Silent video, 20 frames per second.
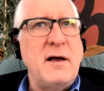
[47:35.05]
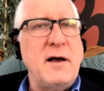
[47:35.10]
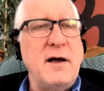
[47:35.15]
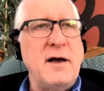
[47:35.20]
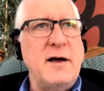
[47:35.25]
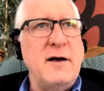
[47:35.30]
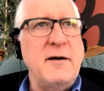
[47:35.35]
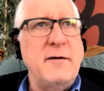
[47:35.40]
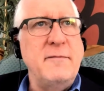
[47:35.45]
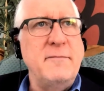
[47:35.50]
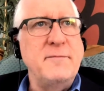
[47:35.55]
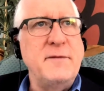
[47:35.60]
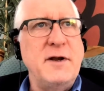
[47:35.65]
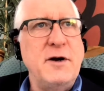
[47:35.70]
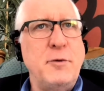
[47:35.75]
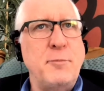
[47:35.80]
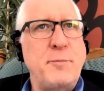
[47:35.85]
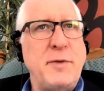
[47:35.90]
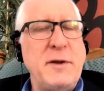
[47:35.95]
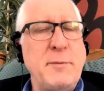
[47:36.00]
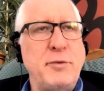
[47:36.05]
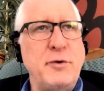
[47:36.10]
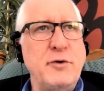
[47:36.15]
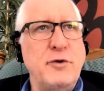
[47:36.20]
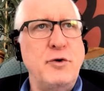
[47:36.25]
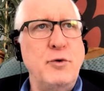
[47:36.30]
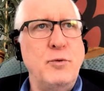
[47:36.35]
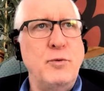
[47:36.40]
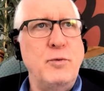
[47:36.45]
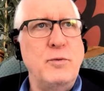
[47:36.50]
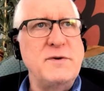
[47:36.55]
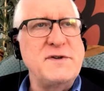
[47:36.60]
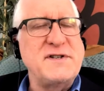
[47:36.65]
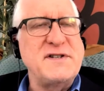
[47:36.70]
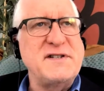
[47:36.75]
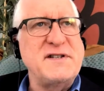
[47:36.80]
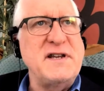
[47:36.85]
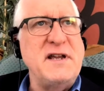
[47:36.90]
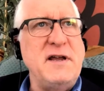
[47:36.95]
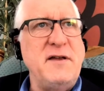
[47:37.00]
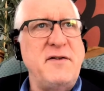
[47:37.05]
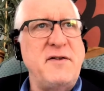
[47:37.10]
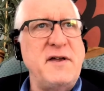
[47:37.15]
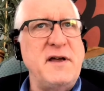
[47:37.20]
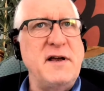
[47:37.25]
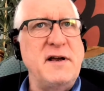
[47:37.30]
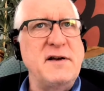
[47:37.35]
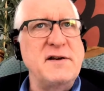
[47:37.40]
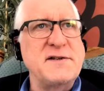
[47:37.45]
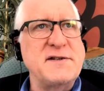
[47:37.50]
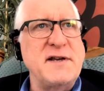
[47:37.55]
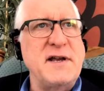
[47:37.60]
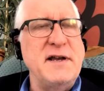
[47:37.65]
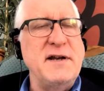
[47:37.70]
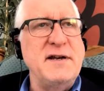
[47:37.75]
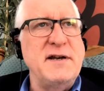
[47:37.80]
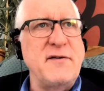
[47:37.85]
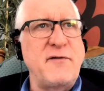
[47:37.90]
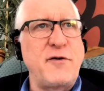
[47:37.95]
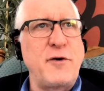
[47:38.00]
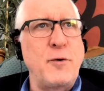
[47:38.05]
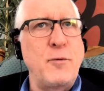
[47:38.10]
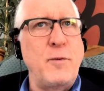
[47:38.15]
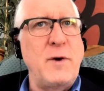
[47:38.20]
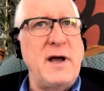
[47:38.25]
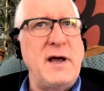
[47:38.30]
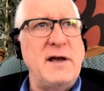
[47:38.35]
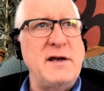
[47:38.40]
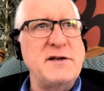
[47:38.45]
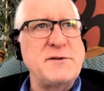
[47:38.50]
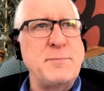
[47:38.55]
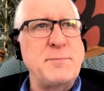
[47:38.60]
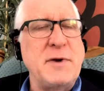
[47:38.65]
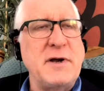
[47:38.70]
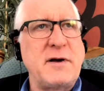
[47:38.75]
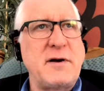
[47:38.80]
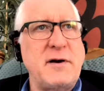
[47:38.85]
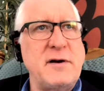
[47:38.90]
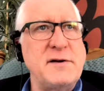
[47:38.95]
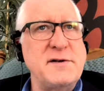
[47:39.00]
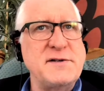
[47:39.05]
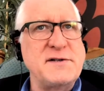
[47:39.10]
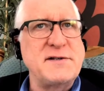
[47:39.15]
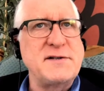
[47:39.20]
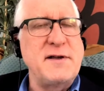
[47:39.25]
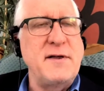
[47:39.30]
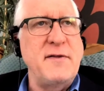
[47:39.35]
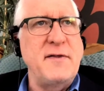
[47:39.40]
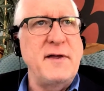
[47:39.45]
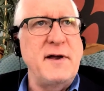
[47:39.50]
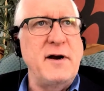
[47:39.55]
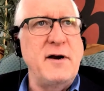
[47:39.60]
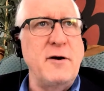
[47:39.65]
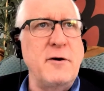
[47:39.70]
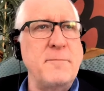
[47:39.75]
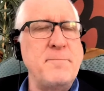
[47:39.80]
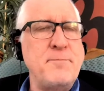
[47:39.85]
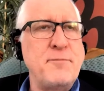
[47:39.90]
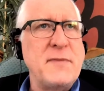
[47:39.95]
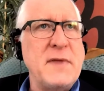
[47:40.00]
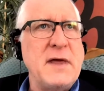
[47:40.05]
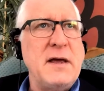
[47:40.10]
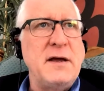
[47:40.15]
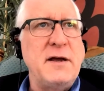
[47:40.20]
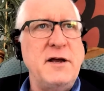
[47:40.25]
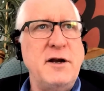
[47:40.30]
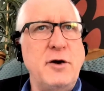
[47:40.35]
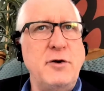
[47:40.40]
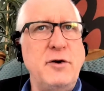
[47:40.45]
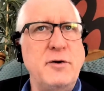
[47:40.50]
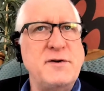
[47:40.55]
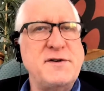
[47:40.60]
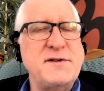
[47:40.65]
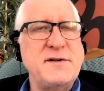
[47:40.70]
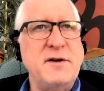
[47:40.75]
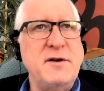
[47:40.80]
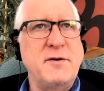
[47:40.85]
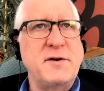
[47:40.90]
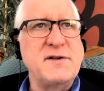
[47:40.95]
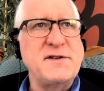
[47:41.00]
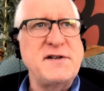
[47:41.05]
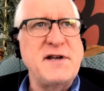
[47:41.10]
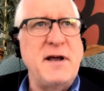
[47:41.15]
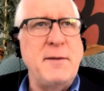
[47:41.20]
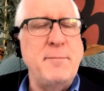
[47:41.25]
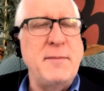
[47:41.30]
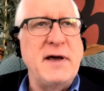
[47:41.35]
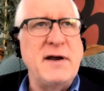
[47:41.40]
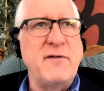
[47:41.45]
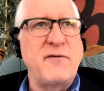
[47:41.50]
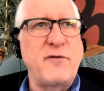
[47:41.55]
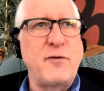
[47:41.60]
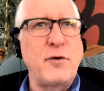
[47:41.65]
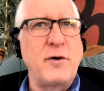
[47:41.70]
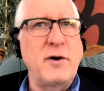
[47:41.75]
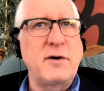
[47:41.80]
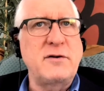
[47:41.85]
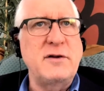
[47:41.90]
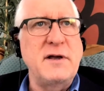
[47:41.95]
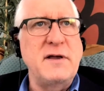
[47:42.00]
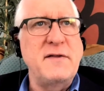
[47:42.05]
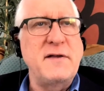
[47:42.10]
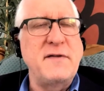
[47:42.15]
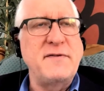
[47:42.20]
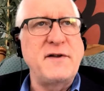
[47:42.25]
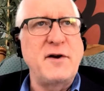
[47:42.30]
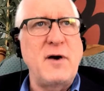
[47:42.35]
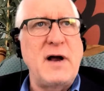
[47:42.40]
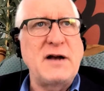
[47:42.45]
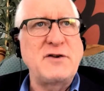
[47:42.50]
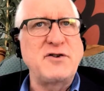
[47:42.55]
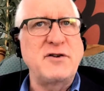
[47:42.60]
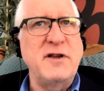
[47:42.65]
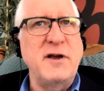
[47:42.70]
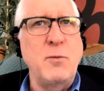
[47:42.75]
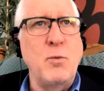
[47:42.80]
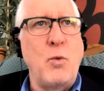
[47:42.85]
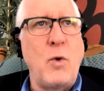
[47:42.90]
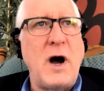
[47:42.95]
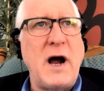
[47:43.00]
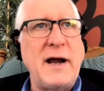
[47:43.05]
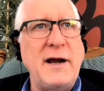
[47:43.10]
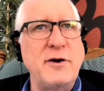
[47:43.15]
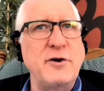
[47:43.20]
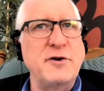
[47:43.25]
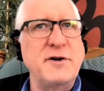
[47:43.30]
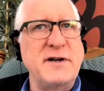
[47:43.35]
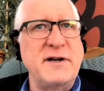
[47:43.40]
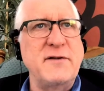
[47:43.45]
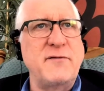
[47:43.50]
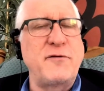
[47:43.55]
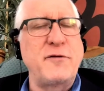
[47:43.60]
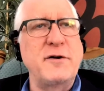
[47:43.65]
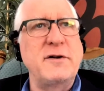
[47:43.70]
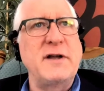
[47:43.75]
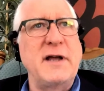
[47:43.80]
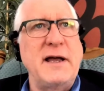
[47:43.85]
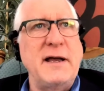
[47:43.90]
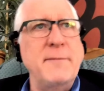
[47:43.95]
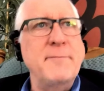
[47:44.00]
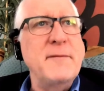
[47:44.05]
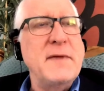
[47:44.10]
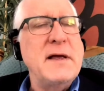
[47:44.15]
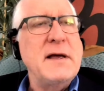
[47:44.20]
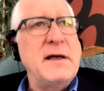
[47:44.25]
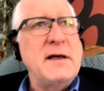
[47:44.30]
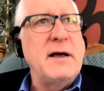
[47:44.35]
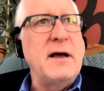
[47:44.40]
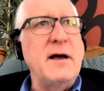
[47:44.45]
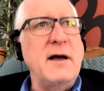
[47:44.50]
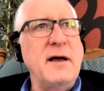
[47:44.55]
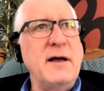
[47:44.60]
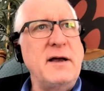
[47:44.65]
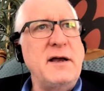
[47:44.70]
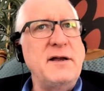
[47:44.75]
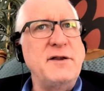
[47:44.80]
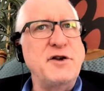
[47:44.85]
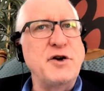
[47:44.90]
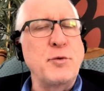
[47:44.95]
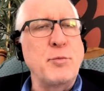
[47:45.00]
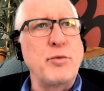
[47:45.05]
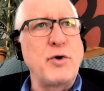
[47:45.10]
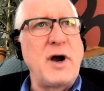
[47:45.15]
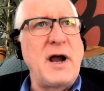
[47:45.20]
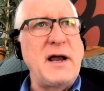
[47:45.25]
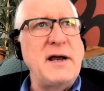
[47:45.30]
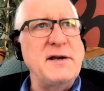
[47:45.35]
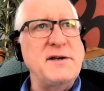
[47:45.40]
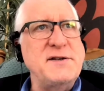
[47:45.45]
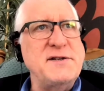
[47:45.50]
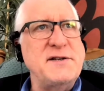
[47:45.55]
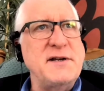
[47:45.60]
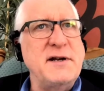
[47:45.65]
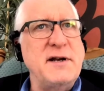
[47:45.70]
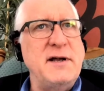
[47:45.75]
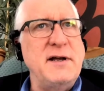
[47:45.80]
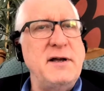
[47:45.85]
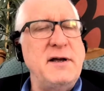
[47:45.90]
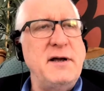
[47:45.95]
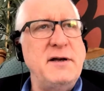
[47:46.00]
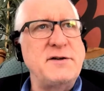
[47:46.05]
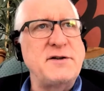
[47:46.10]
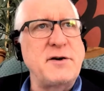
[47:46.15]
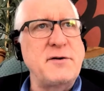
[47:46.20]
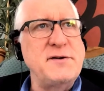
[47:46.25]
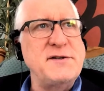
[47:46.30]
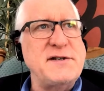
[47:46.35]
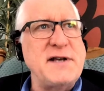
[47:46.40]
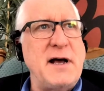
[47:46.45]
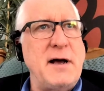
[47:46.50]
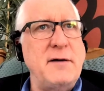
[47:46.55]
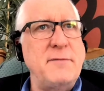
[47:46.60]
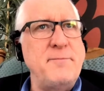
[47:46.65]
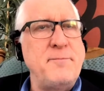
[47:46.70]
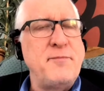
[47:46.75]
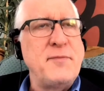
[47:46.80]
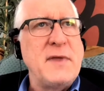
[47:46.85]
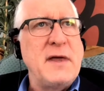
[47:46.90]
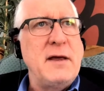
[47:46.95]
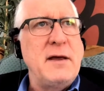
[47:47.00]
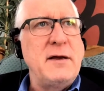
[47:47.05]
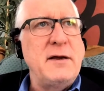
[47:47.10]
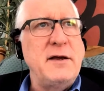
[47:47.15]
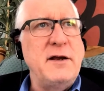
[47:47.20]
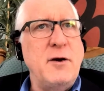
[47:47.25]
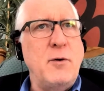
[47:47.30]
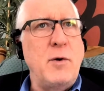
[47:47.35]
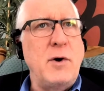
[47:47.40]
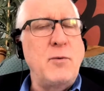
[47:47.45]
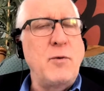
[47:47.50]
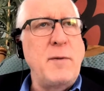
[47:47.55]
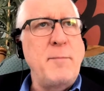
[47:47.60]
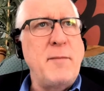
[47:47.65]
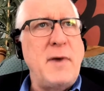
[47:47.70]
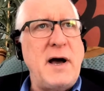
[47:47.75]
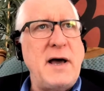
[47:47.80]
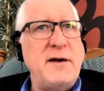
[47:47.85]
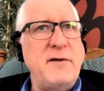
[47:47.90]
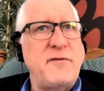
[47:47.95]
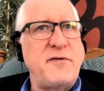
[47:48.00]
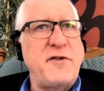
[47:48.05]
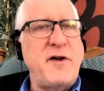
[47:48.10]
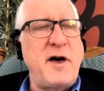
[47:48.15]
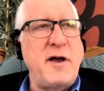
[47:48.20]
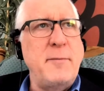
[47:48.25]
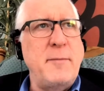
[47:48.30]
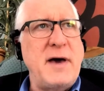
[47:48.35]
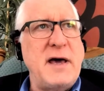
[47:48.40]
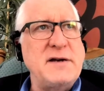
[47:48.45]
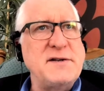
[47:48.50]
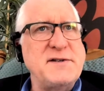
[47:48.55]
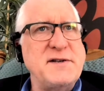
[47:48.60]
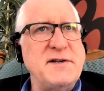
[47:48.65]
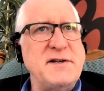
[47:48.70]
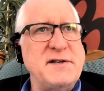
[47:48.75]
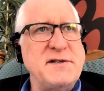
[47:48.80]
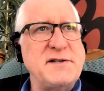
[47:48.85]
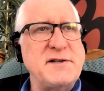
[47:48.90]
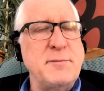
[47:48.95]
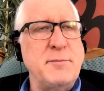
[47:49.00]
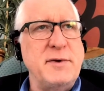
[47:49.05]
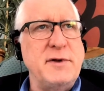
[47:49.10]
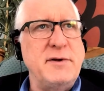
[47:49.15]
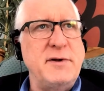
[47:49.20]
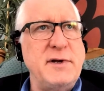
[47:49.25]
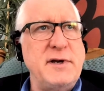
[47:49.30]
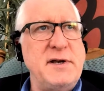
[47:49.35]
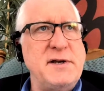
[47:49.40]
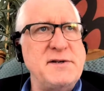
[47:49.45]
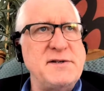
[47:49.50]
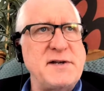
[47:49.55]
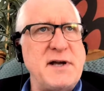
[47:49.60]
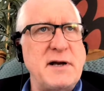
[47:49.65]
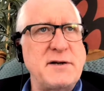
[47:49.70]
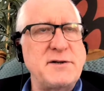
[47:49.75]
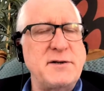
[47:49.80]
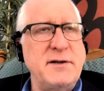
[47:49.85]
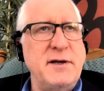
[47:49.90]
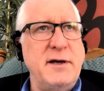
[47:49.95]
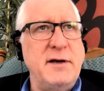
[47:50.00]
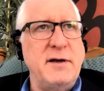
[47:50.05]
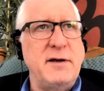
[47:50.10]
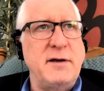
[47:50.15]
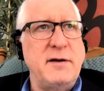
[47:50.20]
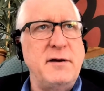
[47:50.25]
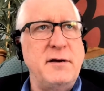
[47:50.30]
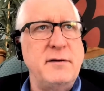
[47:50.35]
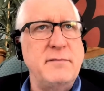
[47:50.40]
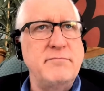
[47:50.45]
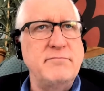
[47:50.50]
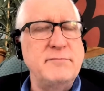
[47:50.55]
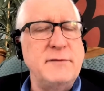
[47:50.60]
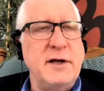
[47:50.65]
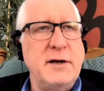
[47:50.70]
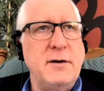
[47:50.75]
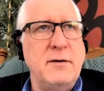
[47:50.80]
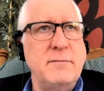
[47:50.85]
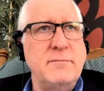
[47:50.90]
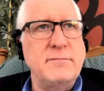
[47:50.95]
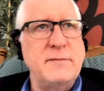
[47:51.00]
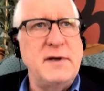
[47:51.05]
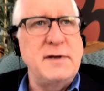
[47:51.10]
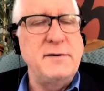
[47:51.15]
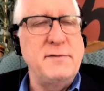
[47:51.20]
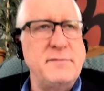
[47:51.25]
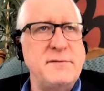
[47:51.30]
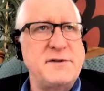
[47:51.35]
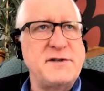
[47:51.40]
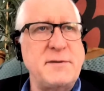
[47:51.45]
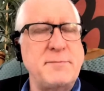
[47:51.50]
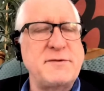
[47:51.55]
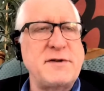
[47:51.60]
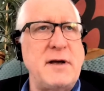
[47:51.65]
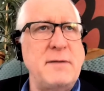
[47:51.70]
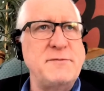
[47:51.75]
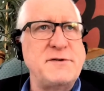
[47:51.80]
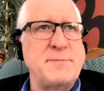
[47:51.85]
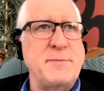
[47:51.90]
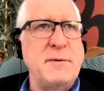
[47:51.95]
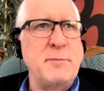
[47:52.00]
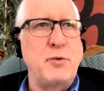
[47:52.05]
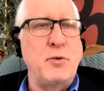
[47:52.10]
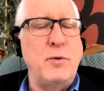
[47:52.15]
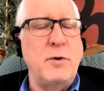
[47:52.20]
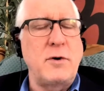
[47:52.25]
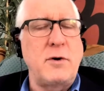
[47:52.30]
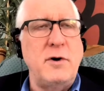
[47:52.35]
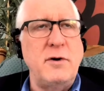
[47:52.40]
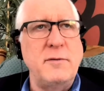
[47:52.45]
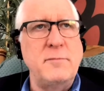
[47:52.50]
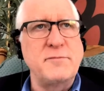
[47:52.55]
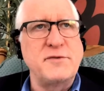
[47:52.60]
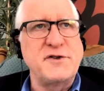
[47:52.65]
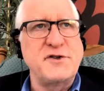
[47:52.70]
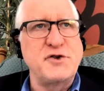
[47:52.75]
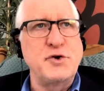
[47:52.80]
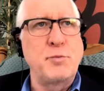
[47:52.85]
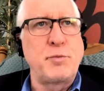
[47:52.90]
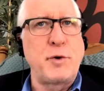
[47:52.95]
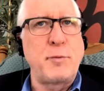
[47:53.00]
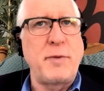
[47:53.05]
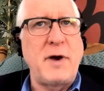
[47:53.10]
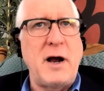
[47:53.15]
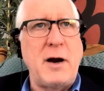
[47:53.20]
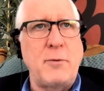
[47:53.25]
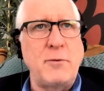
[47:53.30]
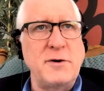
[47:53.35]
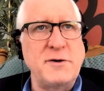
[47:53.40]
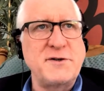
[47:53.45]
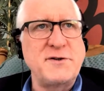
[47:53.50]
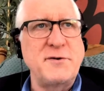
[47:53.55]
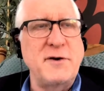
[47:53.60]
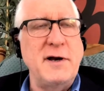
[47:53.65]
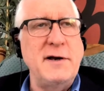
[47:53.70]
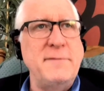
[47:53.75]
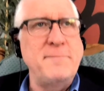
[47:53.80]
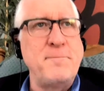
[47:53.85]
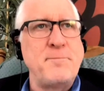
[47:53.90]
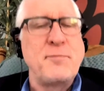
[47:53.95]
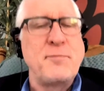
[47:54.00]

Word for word: Um, you know, people who see things in different ways because they're, you know, you you could say it metaphorically that they're actually wired differently uh, in their brains, and it, it turns out, you know, what we might have thought about as a disability is actually a, you know, and sometimes people will call them superpowers, right?